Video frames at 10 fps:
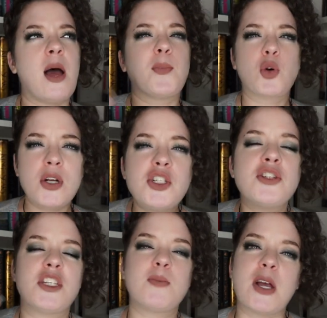
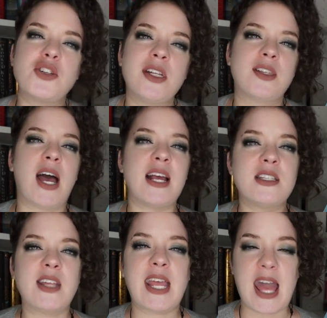creatures, especially with the
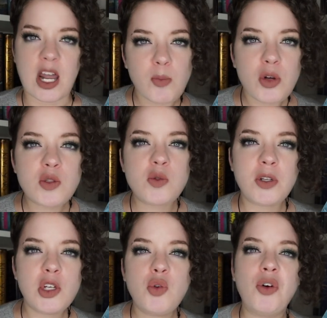ice like animals, was
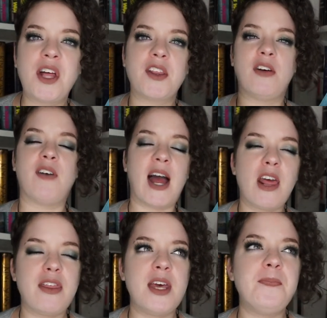really cool, like the
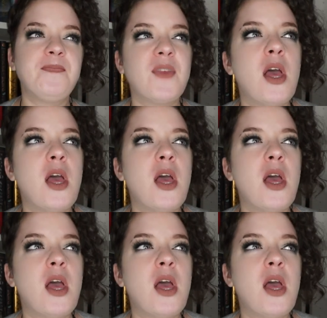Leviathan.